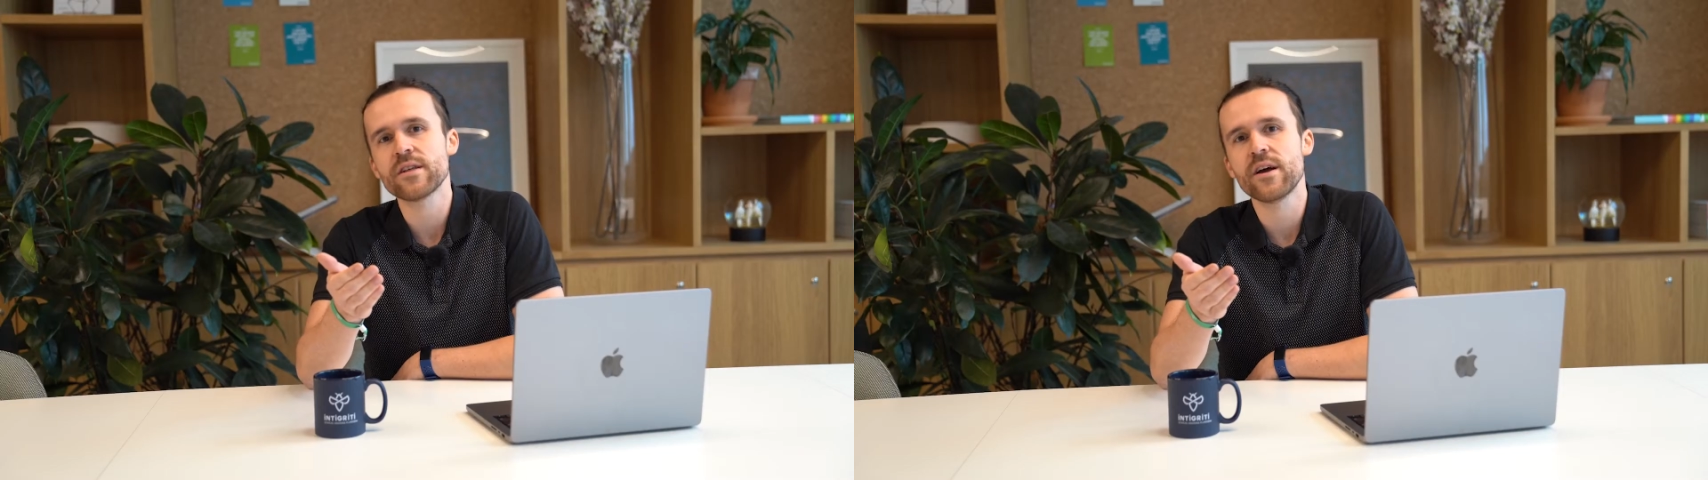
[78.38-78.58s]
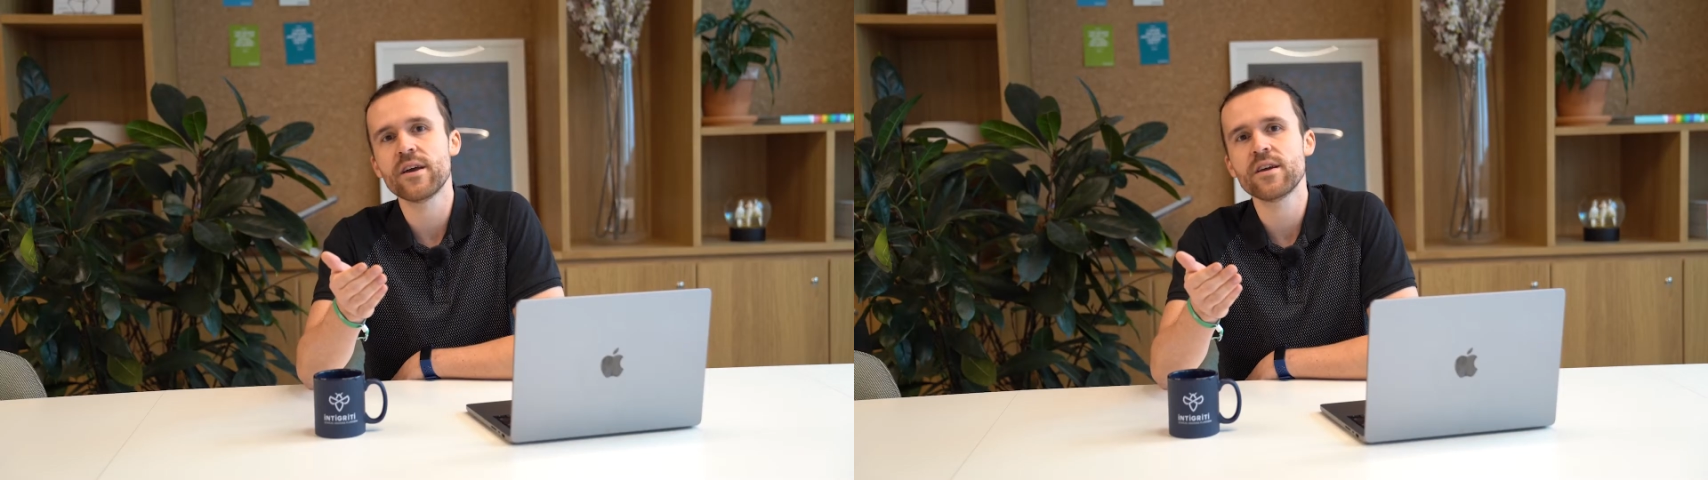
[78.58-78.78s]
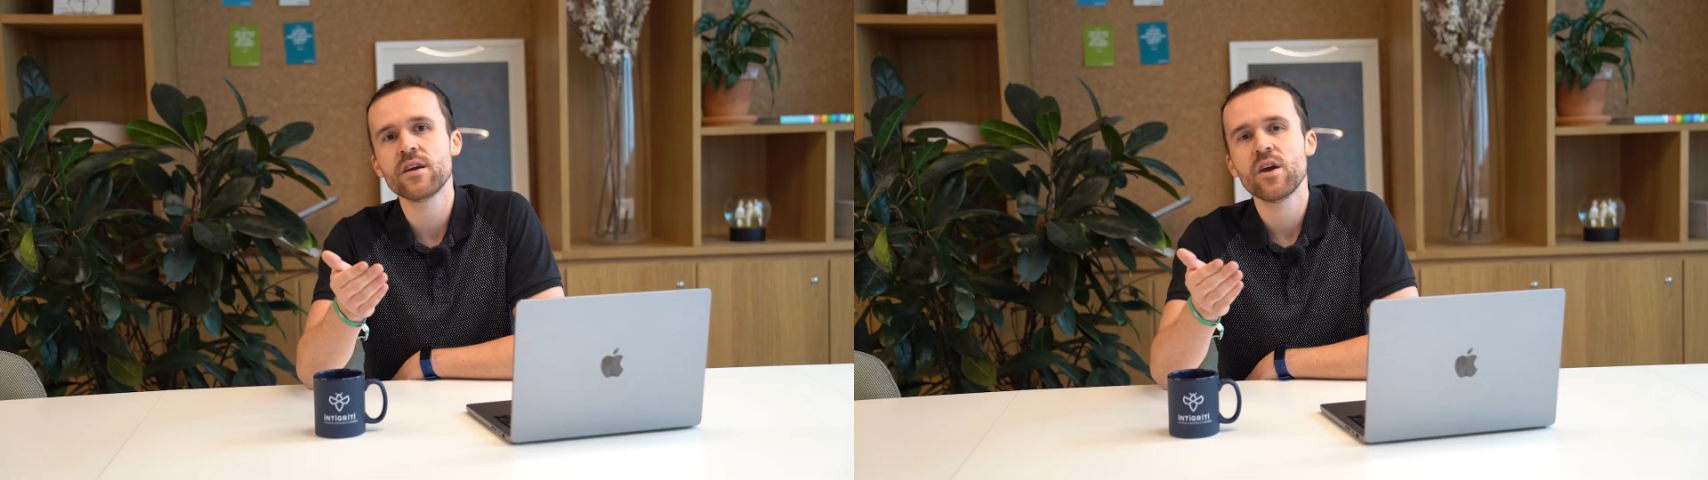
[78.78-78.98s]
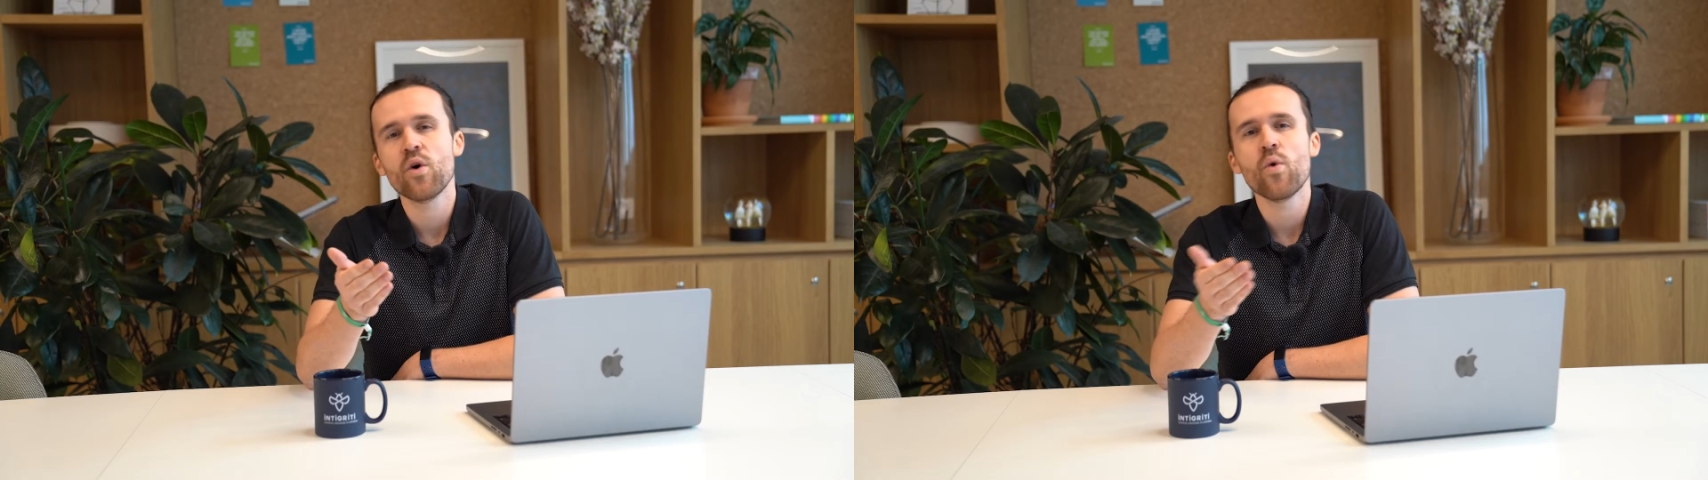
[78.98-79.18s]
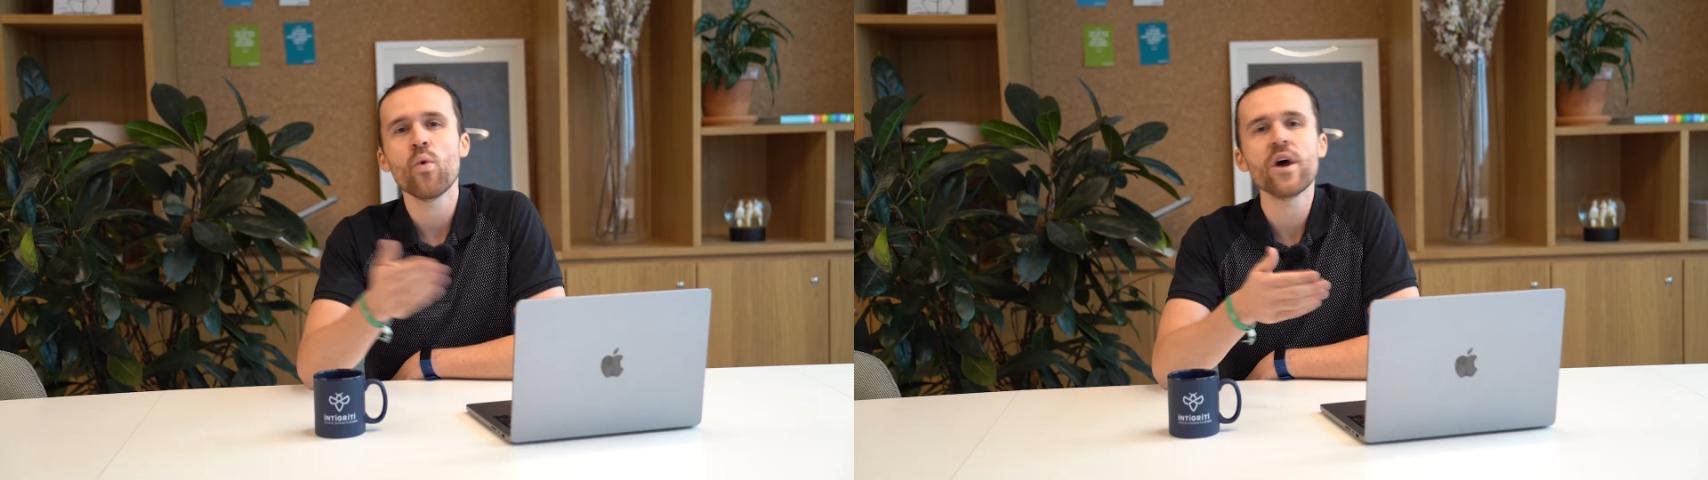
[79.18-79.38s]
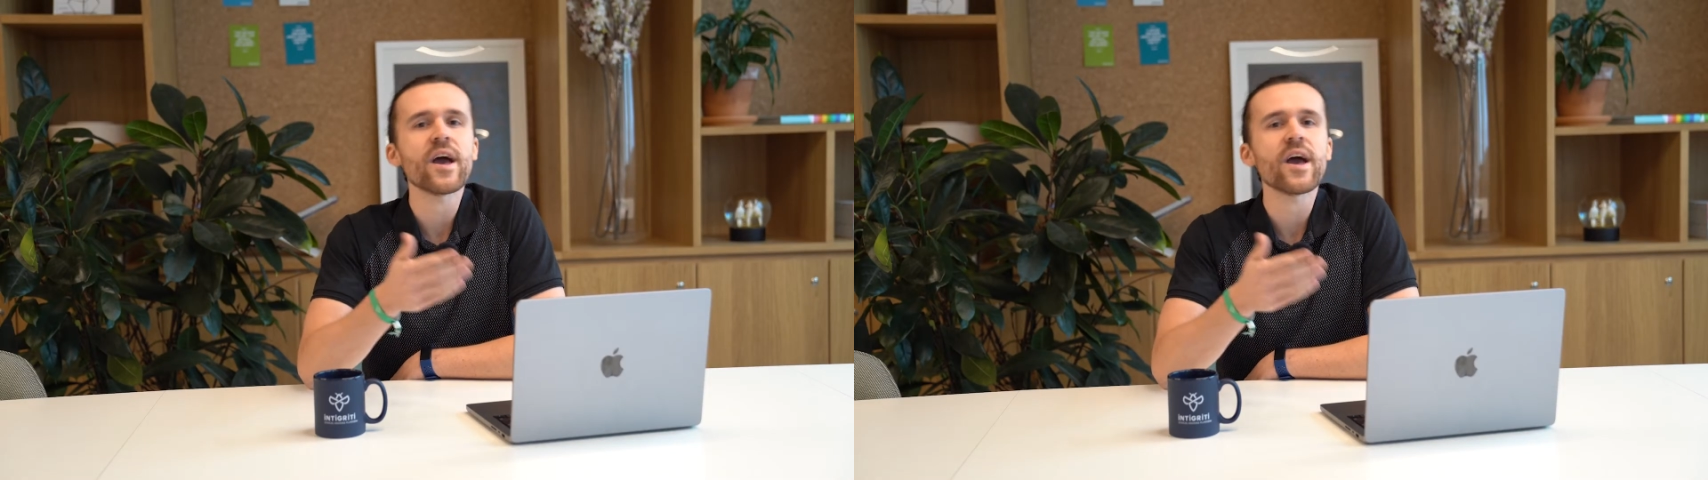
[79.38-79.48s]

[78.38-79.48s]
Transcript: like, what